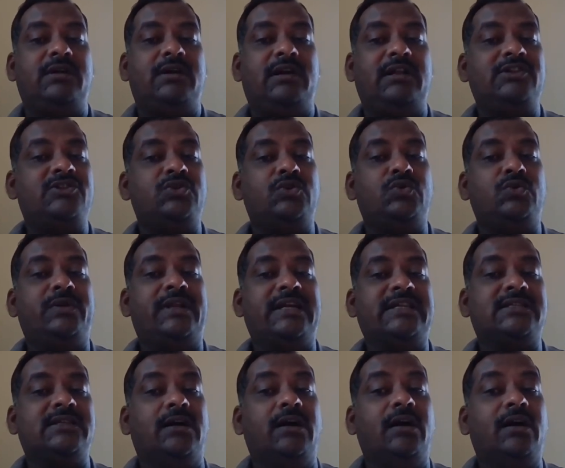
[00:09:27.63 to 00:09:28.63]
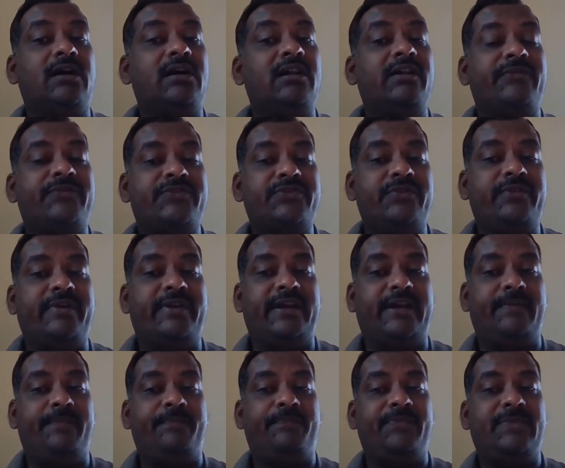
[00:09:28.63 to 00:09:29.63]
also known as the Earl of
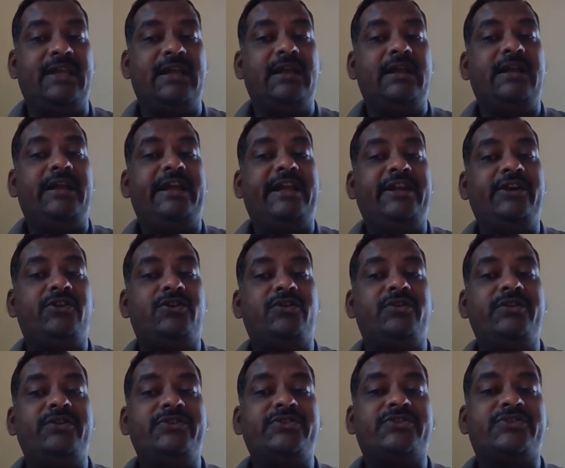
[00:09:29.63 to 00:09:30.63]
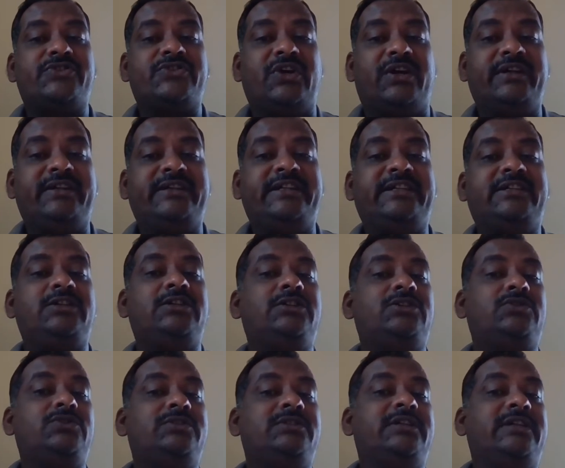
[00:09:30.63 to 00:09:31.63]
Surrey, introduced sonnet
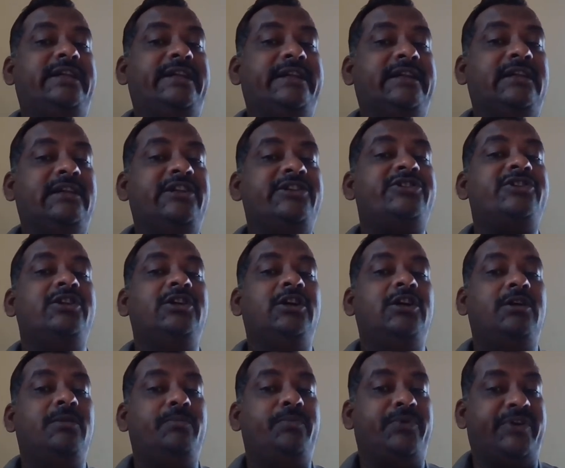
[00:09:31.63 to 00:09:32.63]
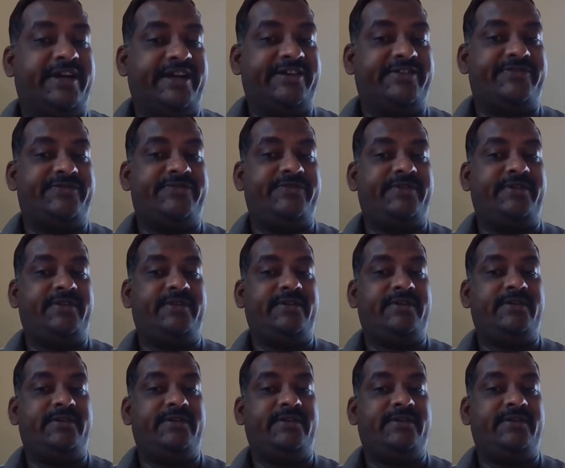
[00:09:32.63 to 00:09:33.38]
to the English poetry.